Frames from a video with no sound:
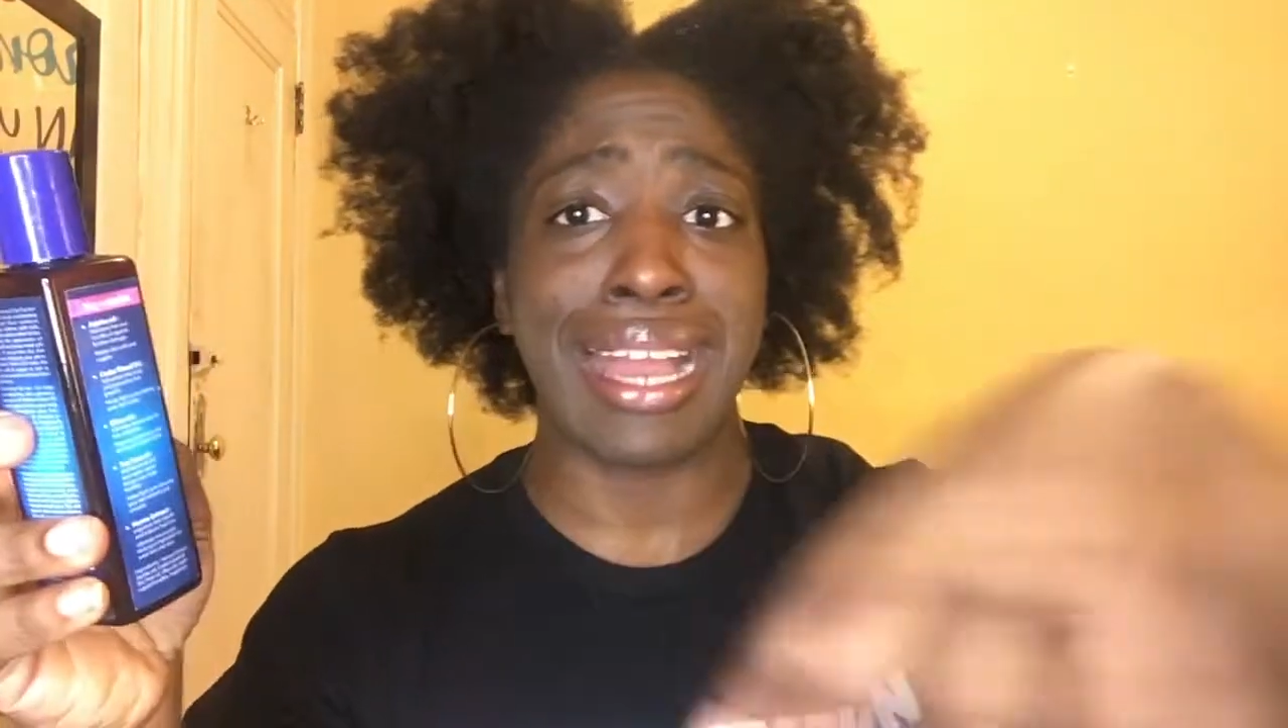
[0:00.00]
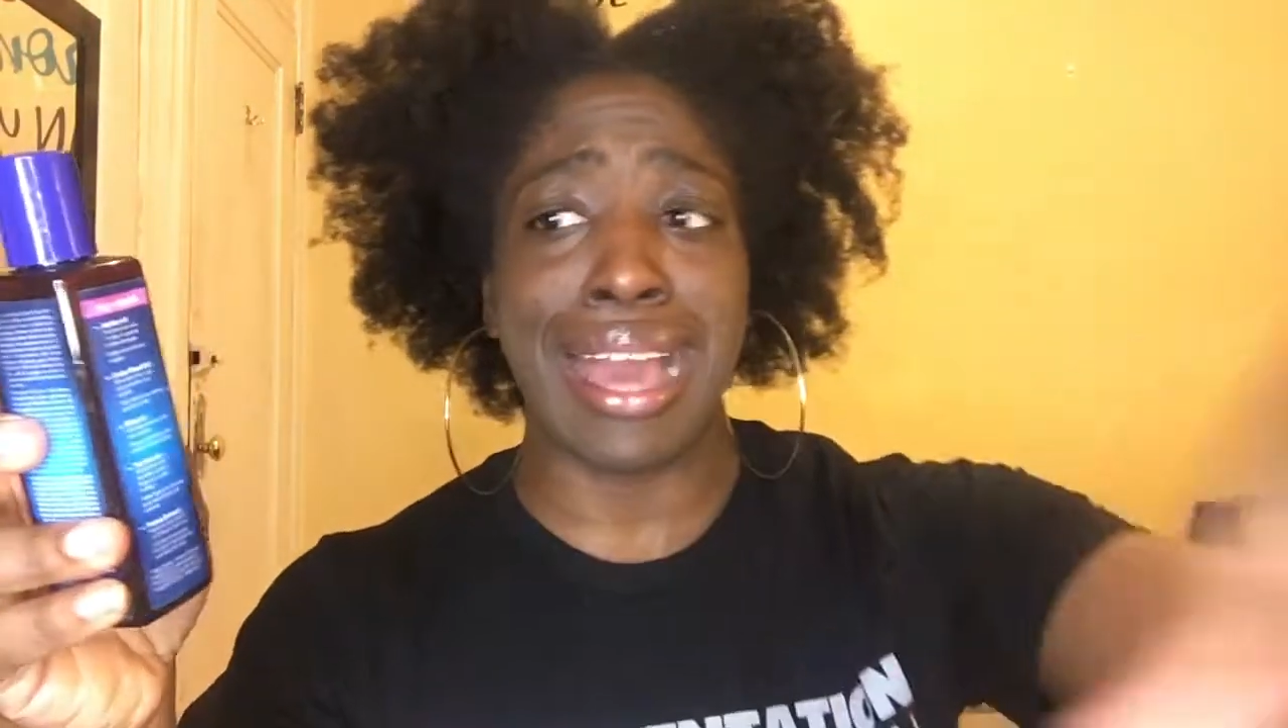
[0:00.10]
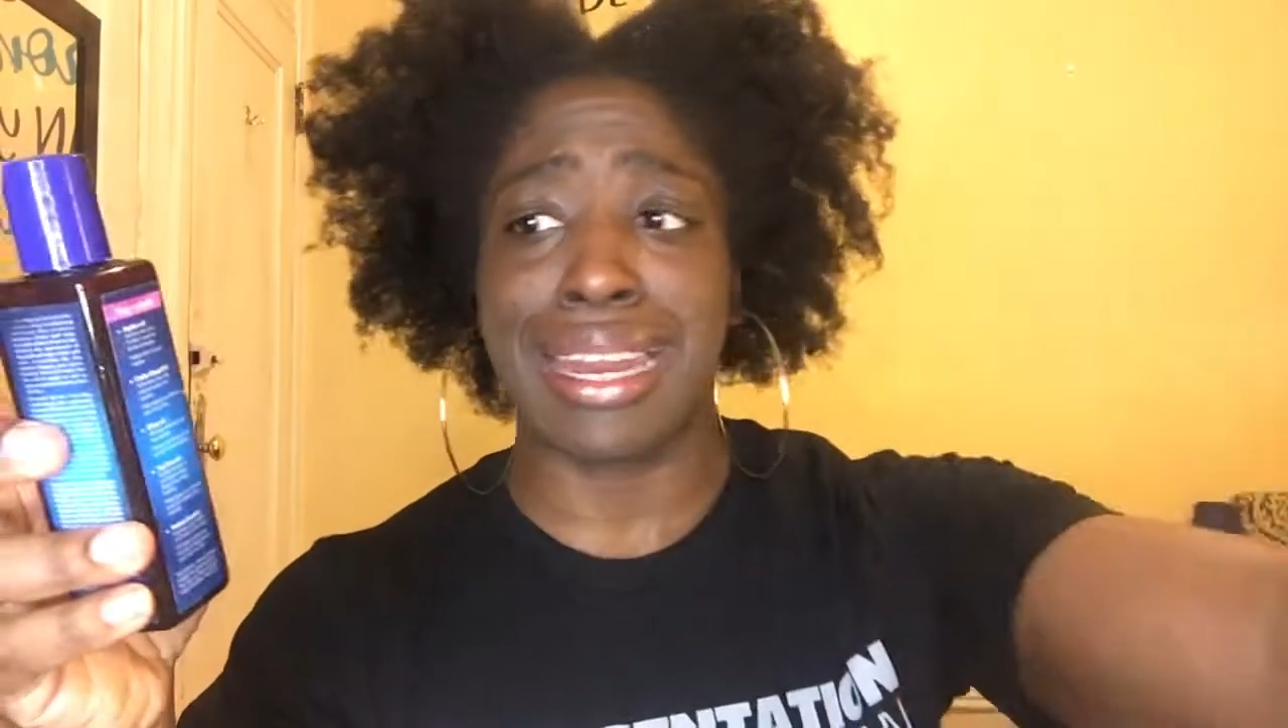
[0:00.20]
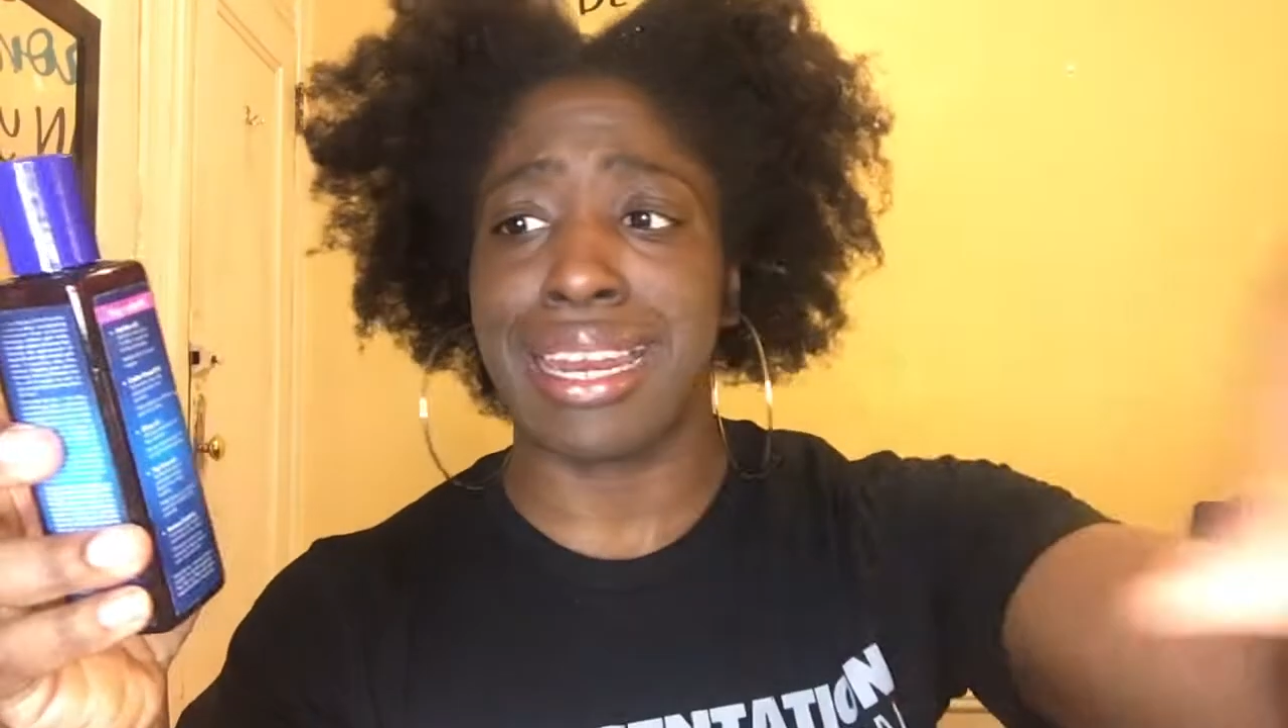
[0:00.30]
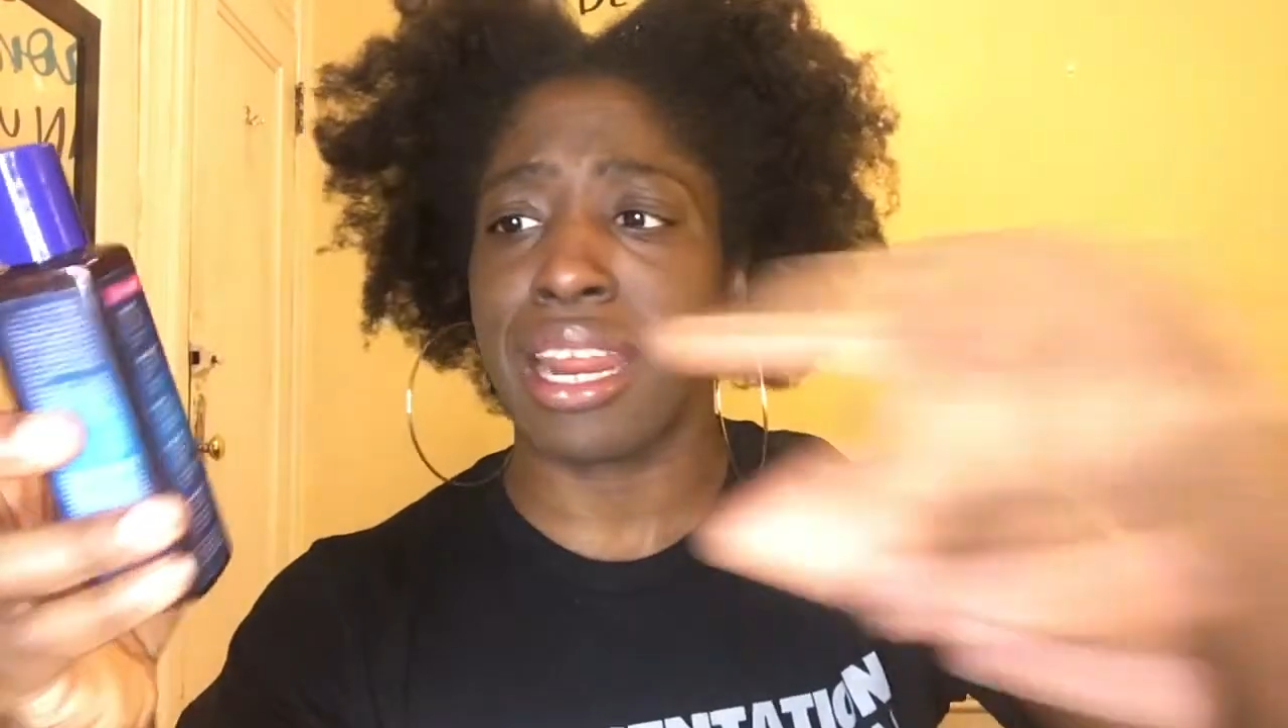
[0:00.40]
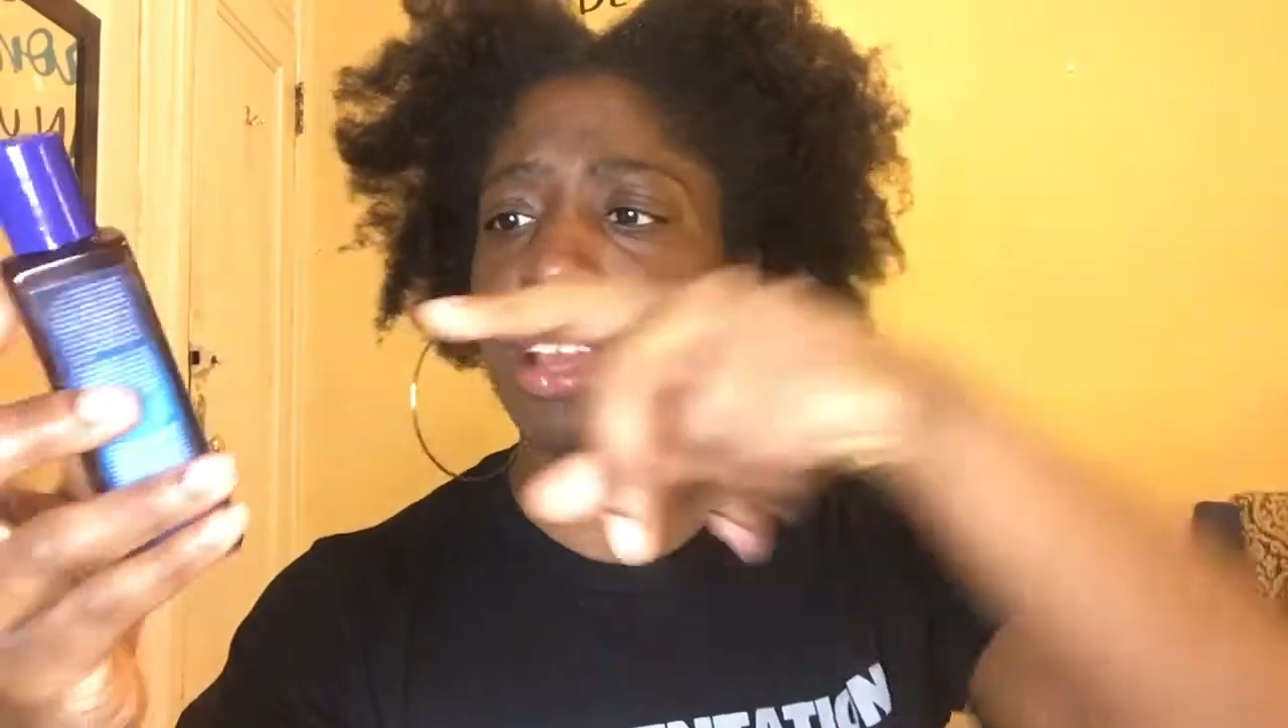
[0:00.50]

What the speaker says: got it in here,